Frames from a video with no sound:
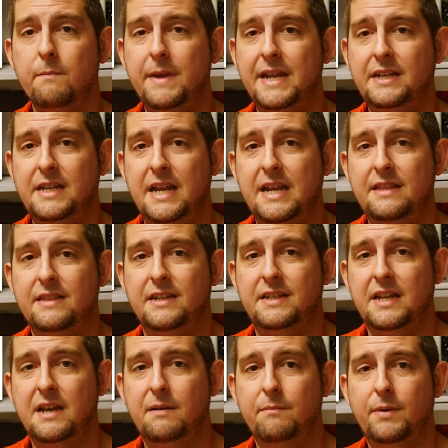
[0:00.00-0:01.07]
maintain the
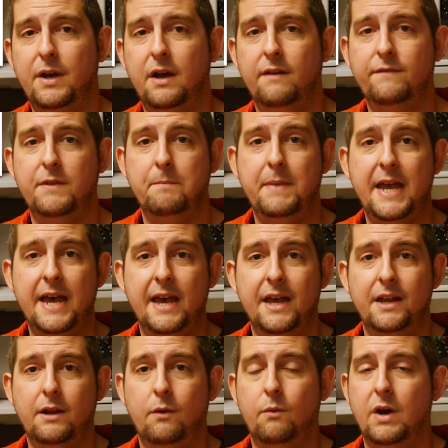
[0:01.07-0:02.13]
temp of the
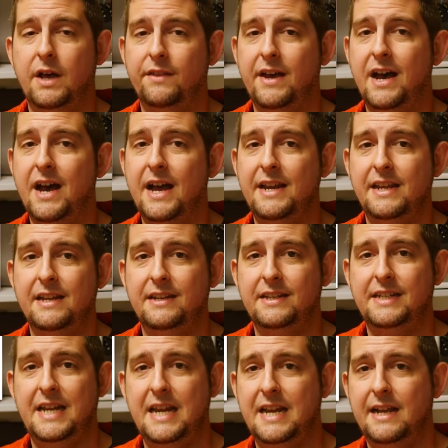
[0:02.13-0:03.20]
bed while the hot end is
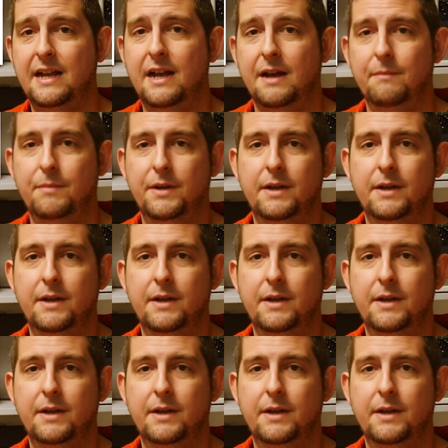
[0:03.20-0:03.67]
heating up.